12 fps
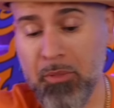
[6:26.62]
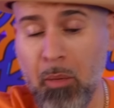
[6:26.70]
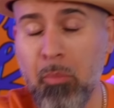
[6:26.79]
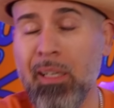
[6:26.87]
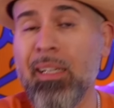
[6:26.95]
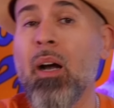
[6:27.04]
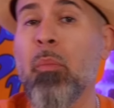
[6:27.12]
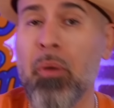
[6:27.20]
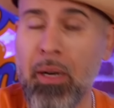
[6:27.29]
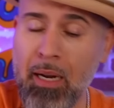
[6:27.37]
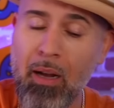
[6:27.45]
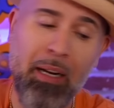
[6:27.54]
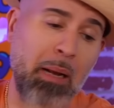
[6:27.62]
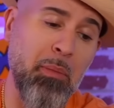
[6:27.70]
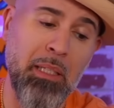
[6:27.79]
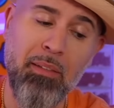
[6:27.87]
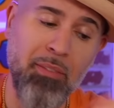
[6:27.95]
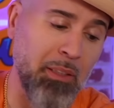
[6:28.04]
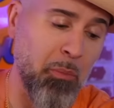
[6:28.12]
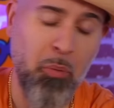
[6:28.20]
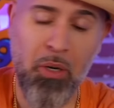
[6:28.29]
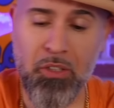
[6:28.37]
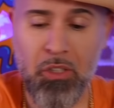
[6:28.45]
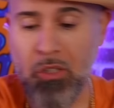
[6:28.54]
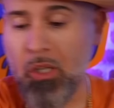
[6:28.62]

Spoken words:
doubling up right now and I'm leaving the Precious